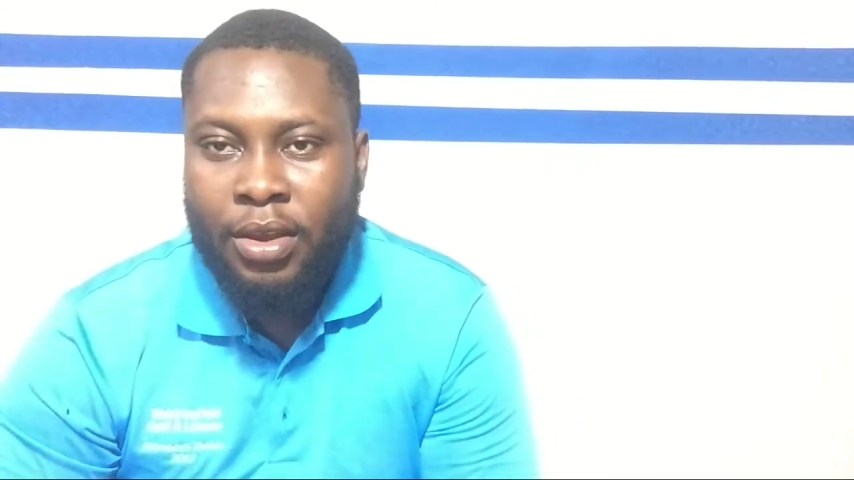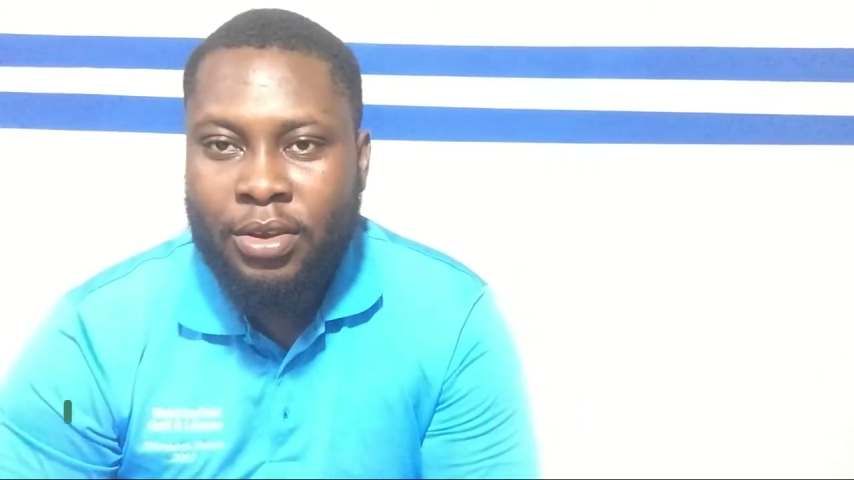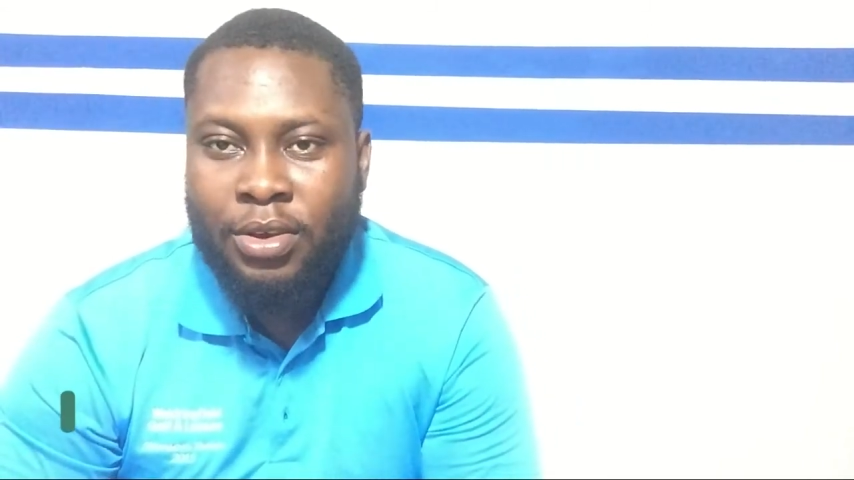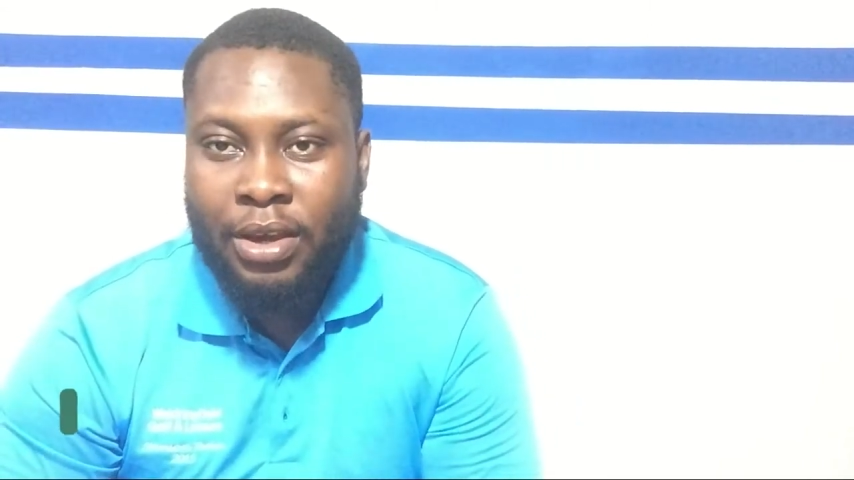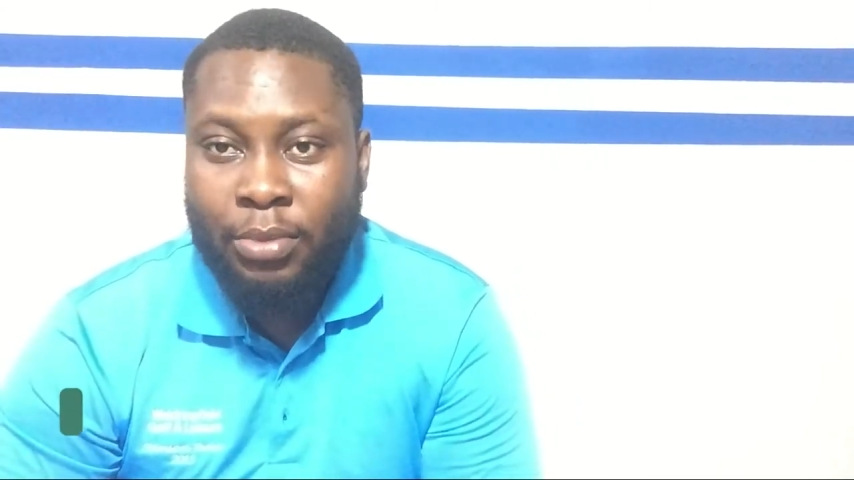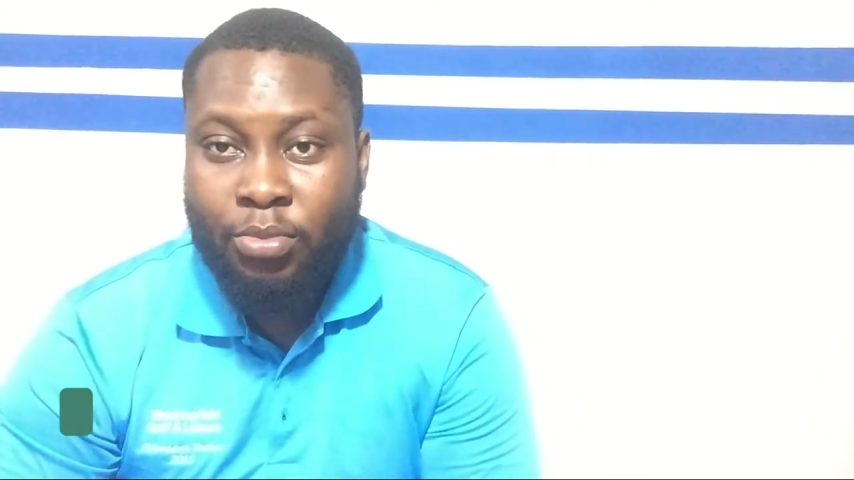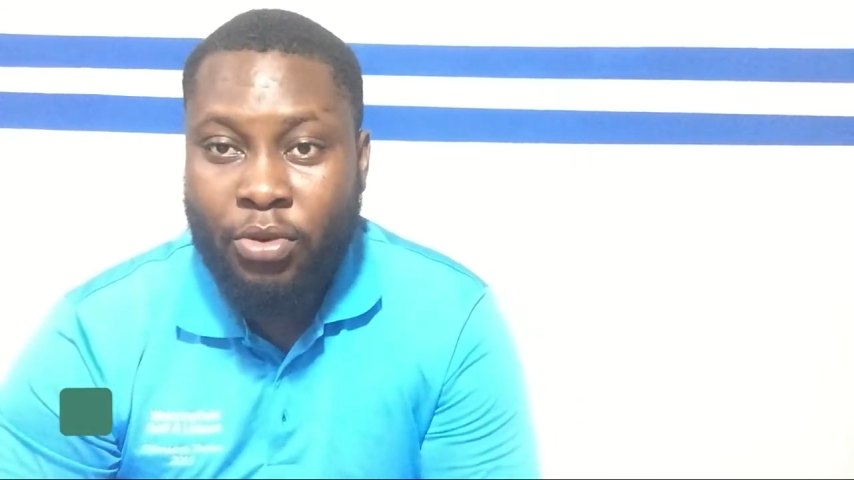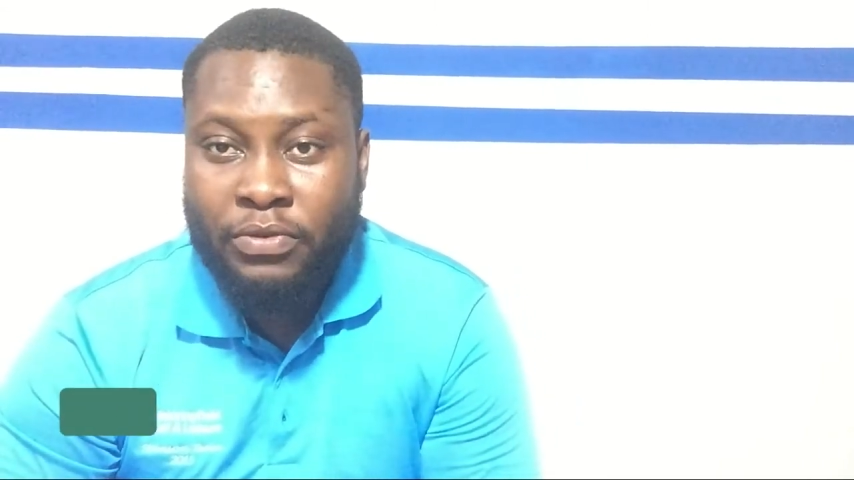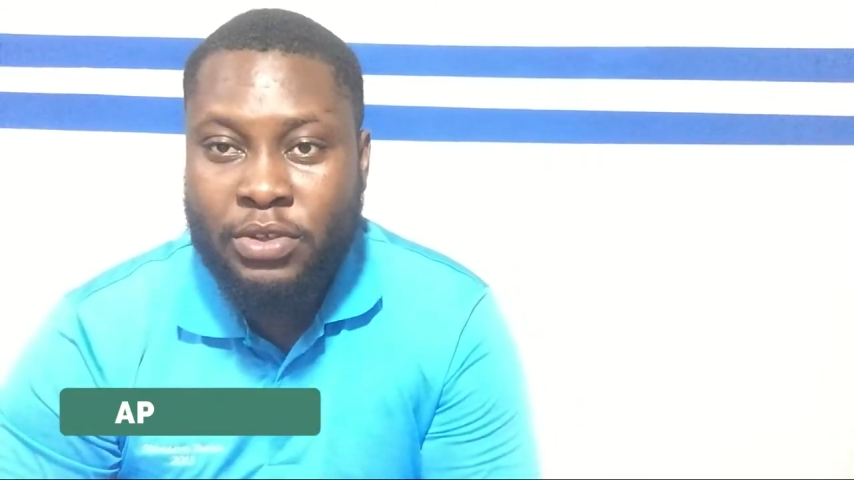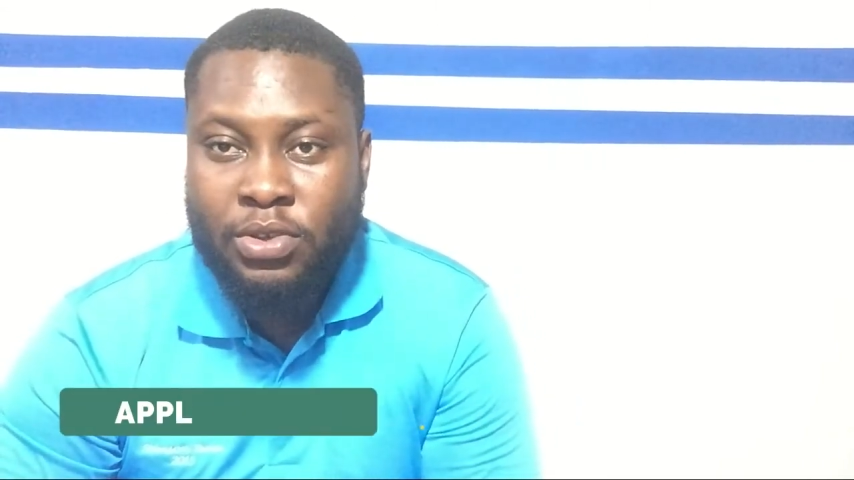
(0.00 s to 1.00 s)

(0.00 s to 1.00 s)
you can move